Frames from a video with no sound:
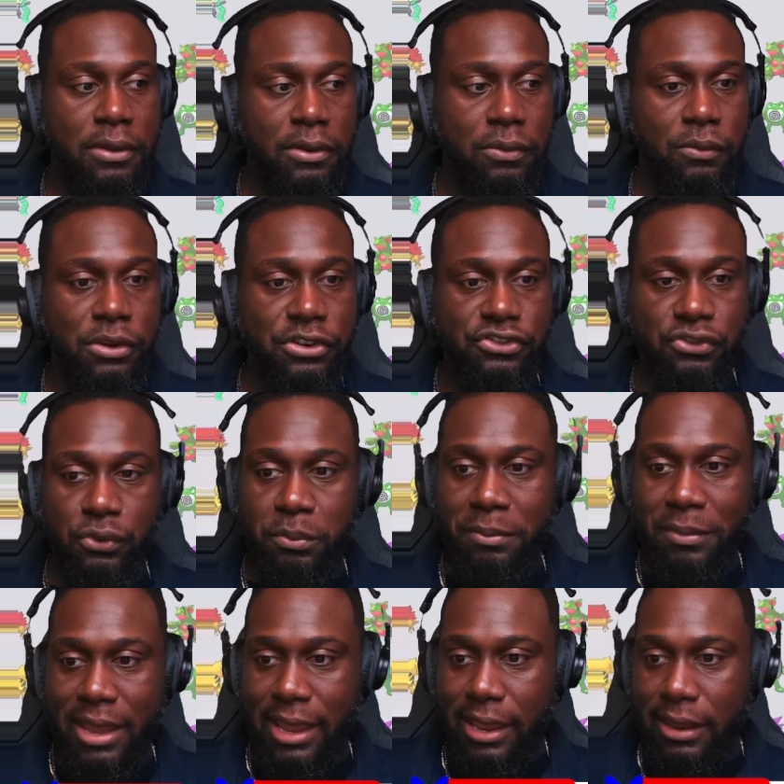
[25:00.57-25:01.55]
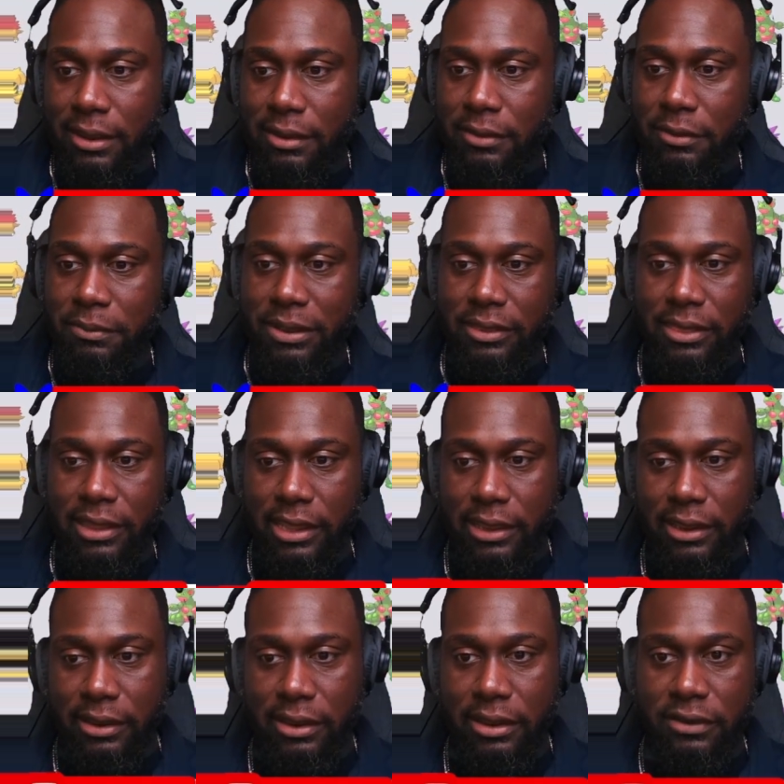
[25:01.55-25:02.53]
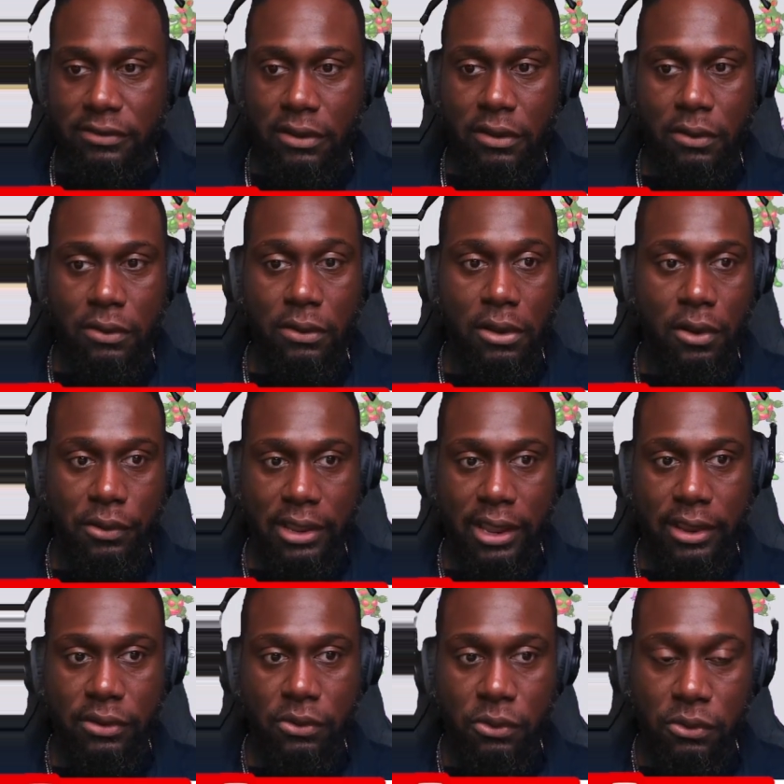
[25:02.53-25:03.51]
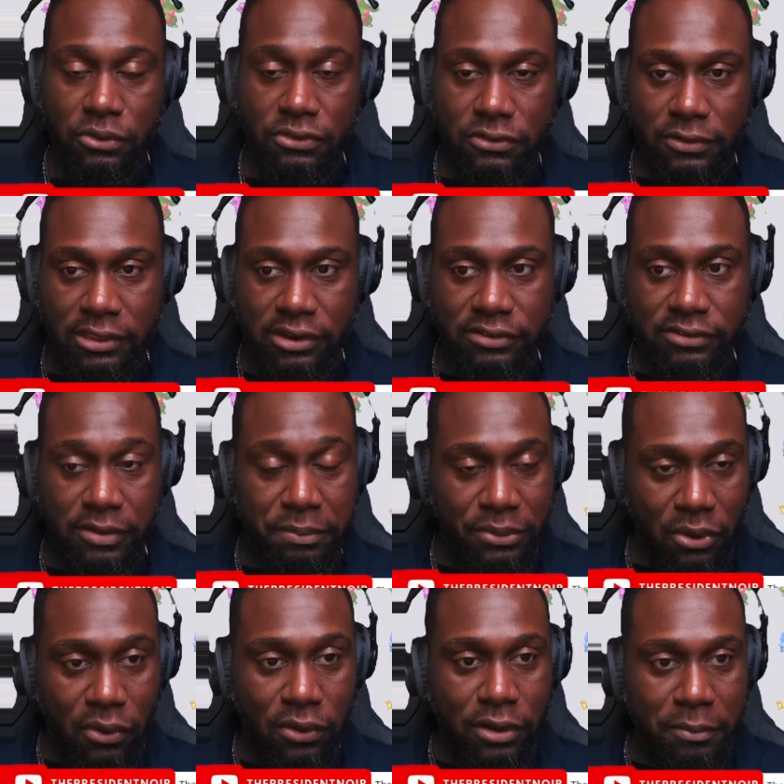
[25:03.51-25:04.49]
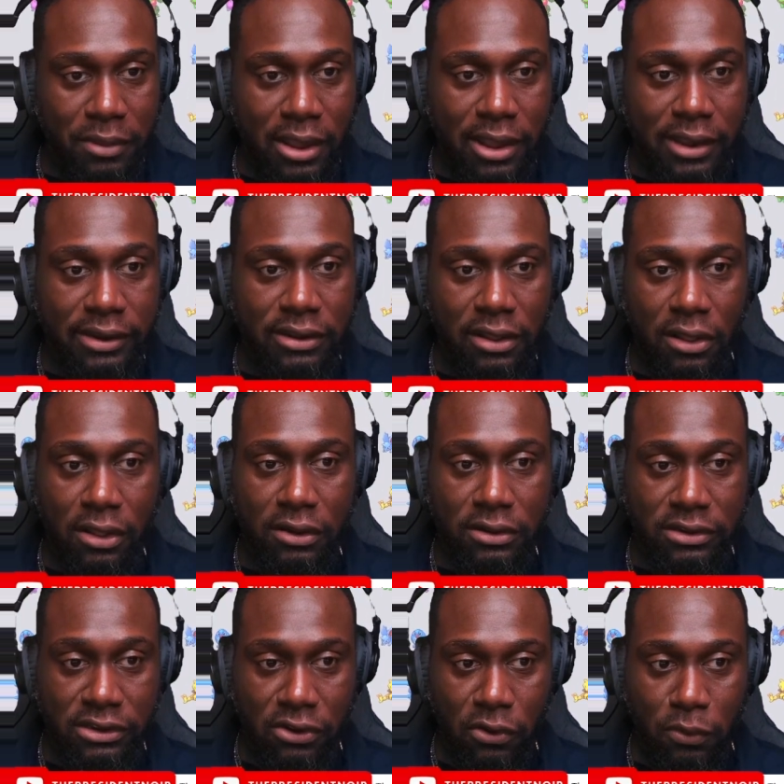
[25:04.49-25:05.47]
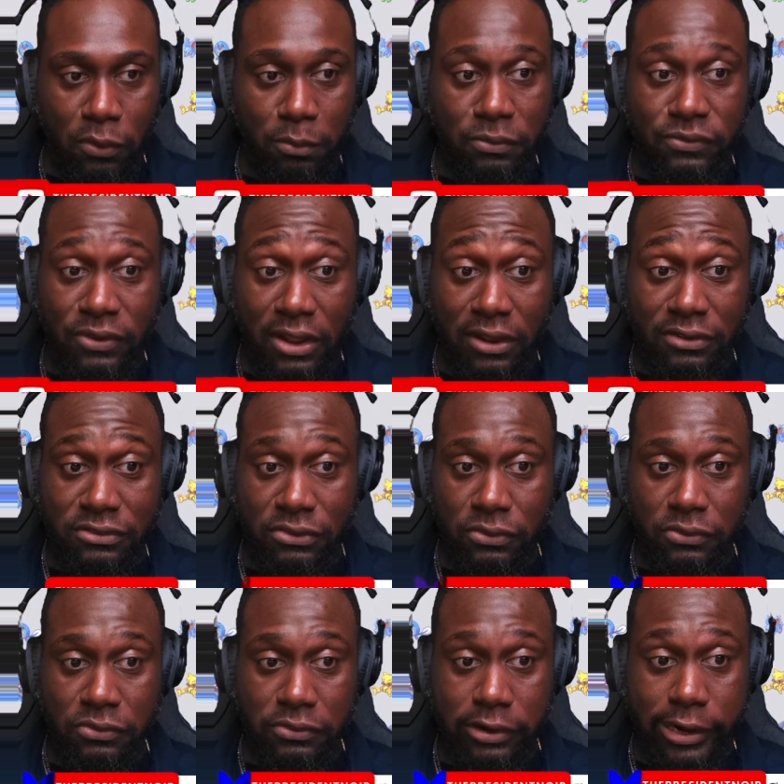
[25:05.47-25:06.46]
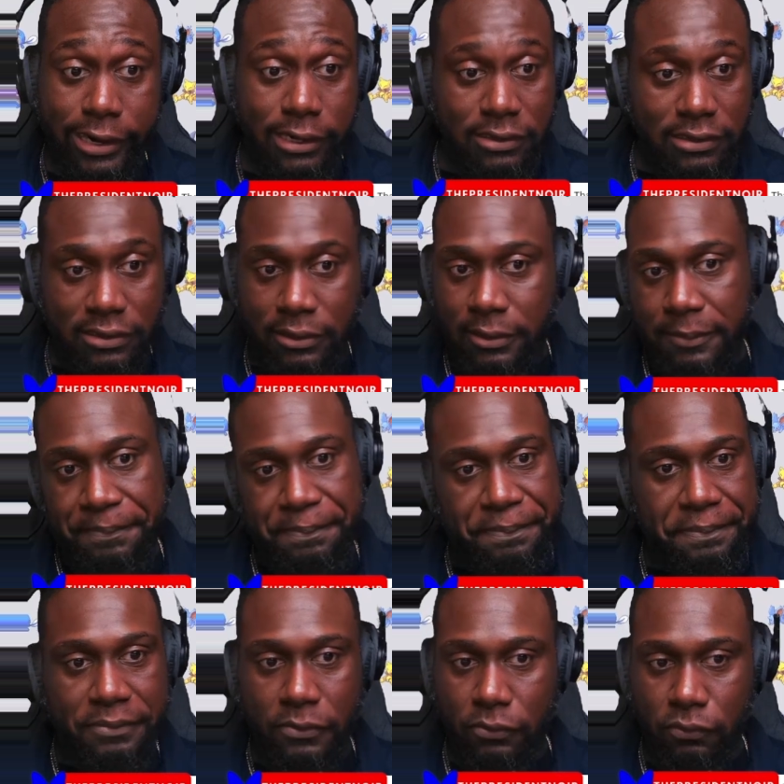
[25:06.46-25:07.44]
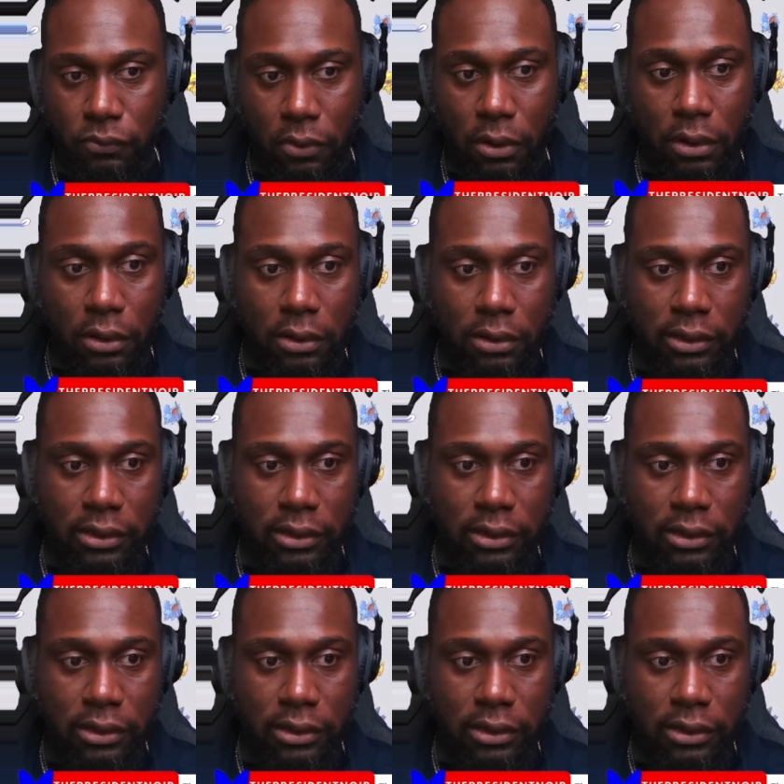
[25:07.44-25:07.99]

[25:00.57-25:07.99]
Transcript: what you may be thinking is, oh, okay, cool. So there's a Pokemon called Dome Fossil, right? Wrong.